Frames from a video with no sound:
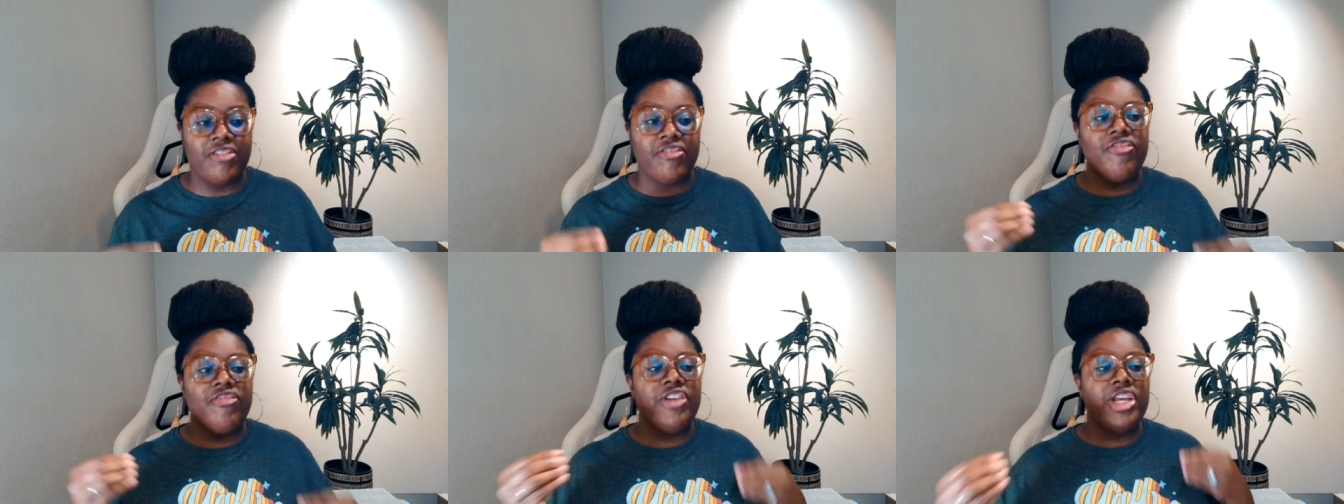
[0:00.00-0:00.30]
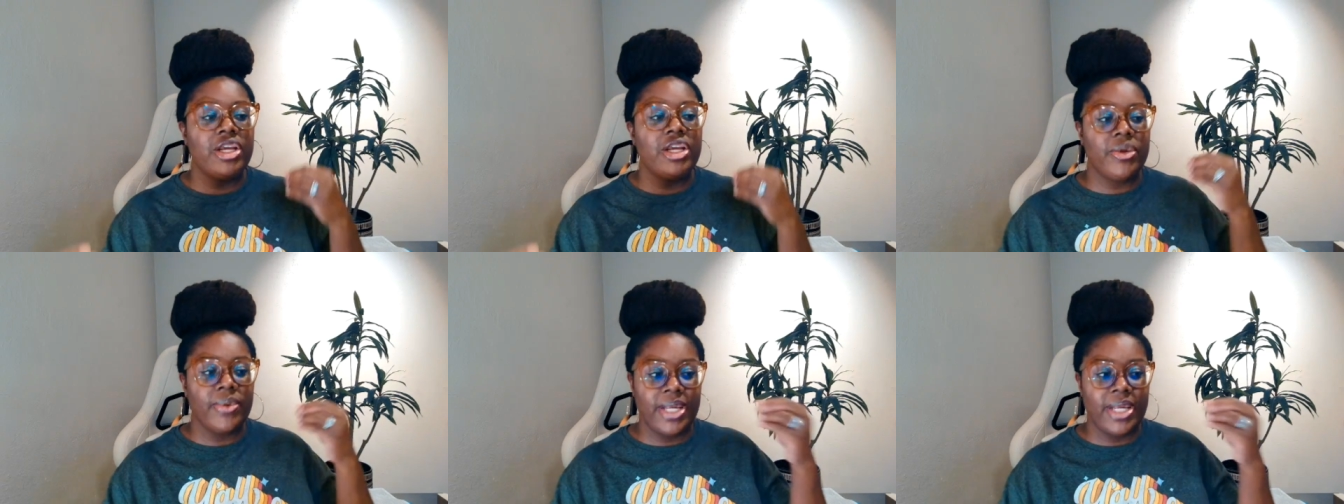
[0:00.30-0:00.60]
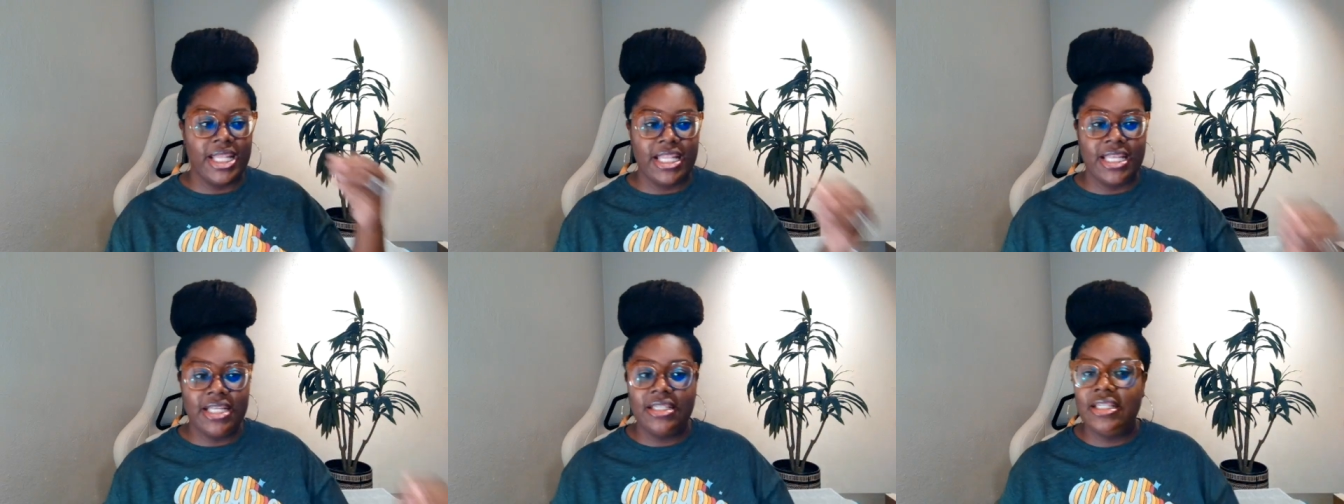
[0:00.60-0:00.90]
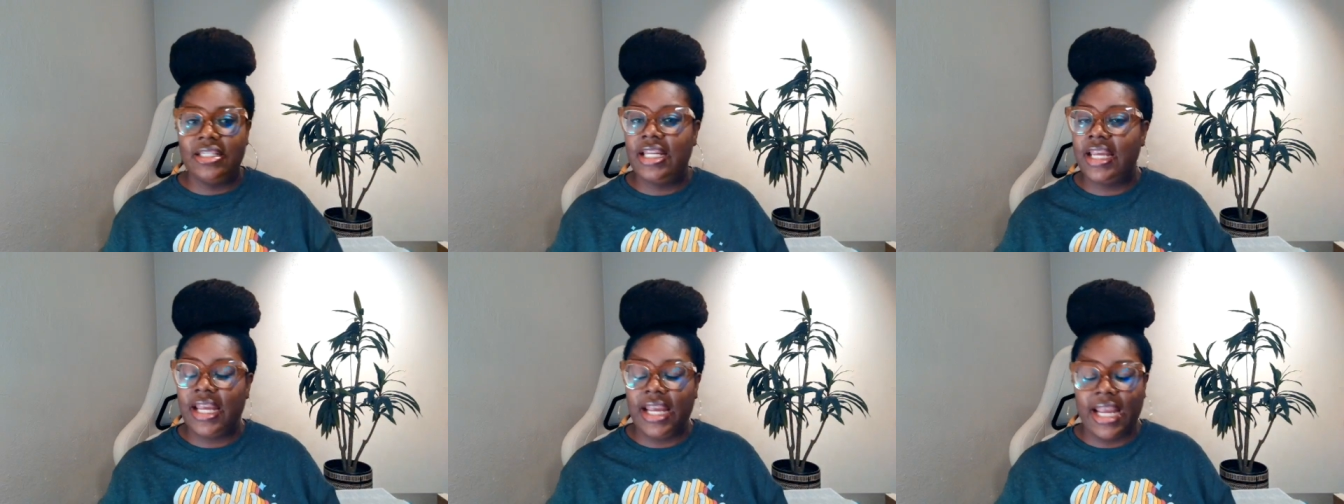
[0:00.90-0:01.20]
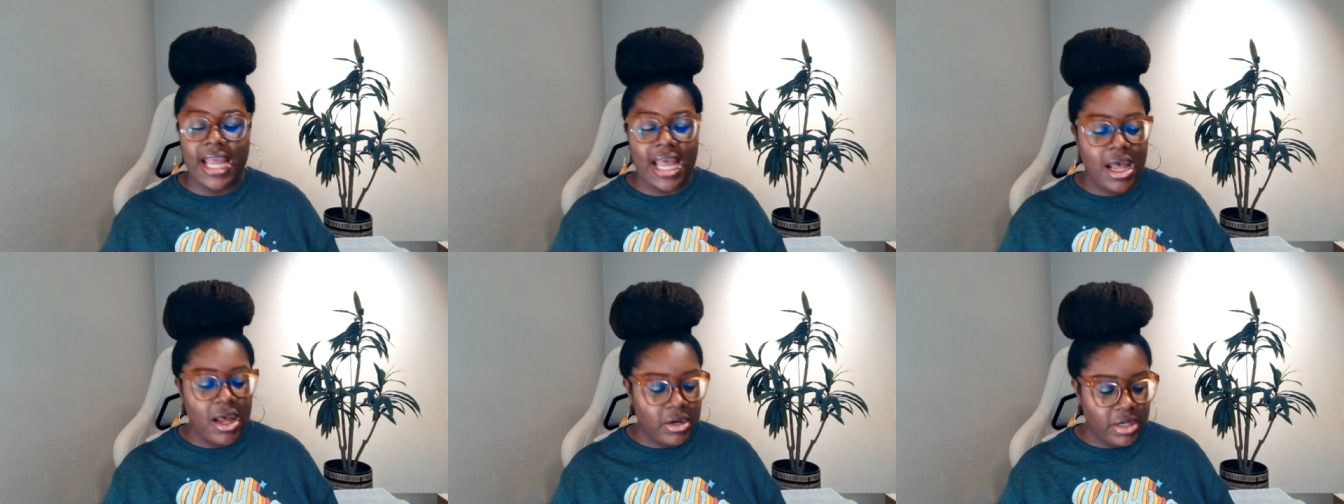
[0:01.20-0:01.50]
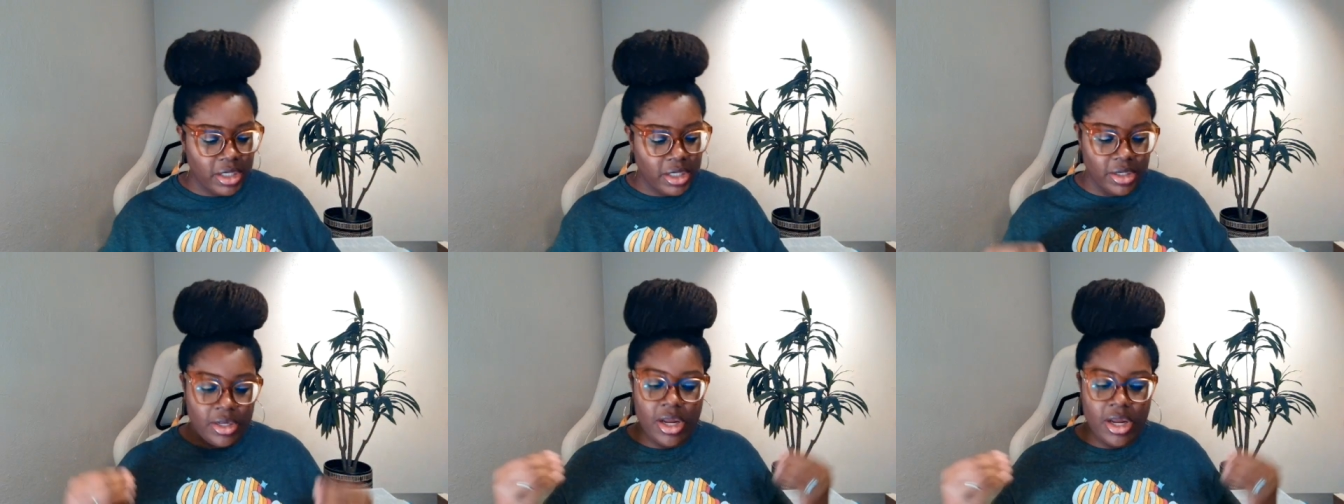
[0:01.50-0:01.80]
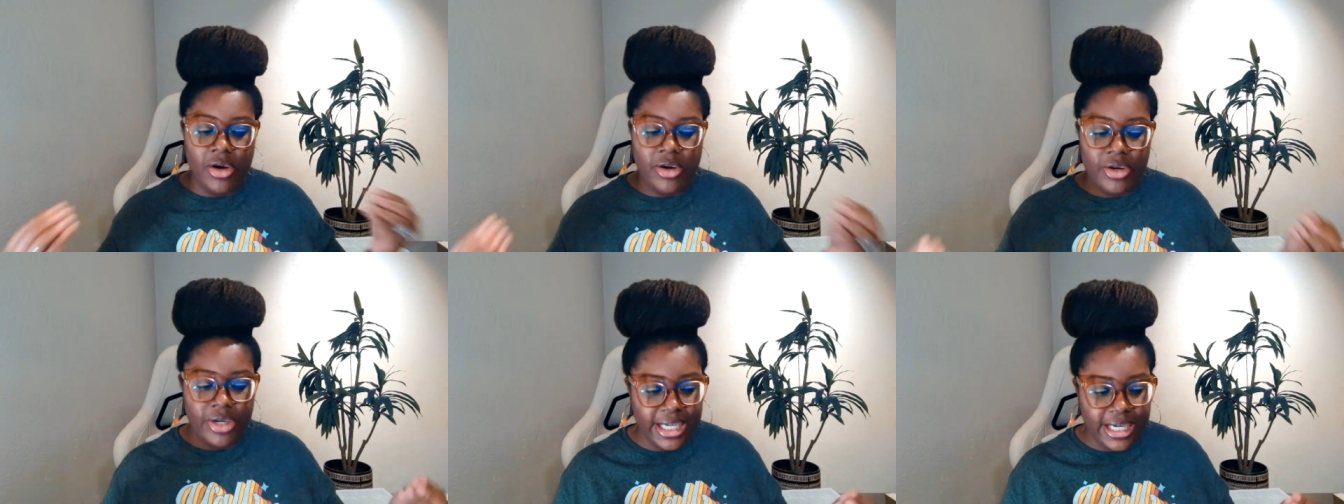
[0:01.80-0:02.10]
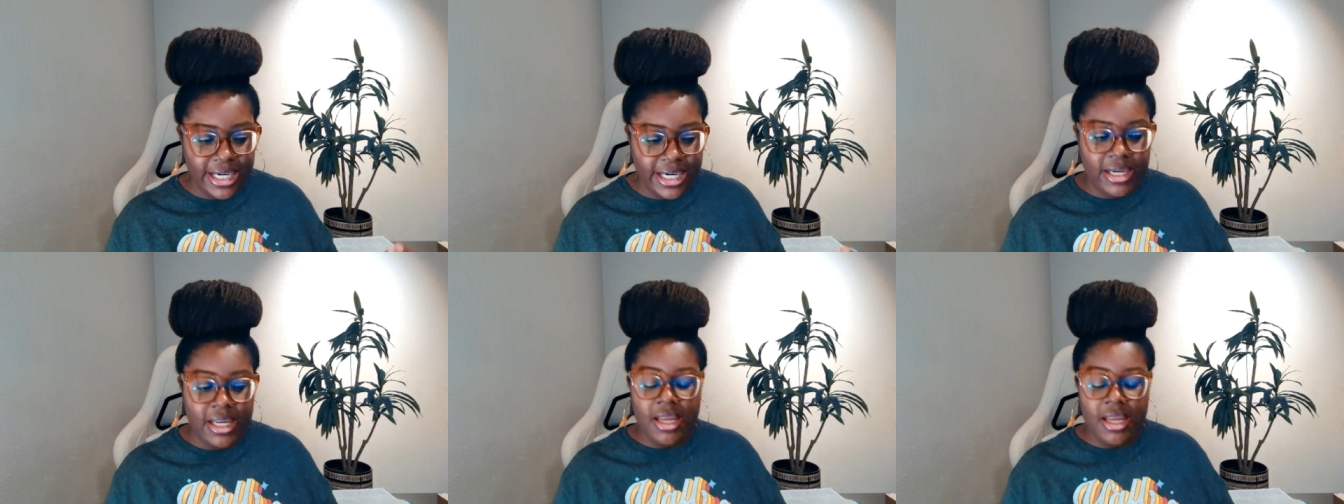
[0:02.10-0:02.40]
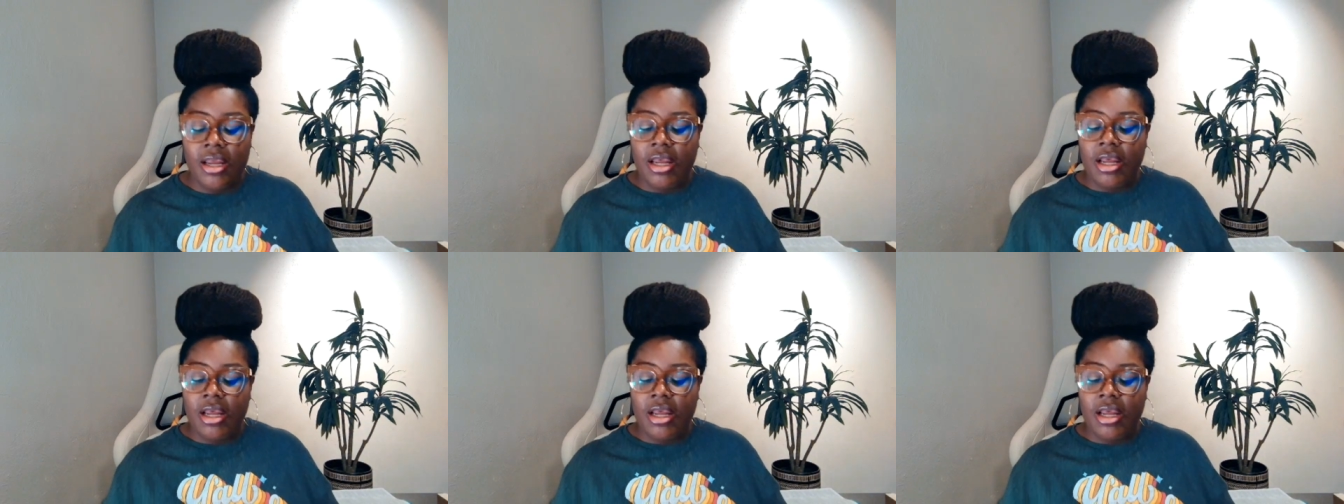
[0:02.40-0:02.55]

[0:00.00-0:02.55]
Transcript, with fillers: and figuring this thing out and learning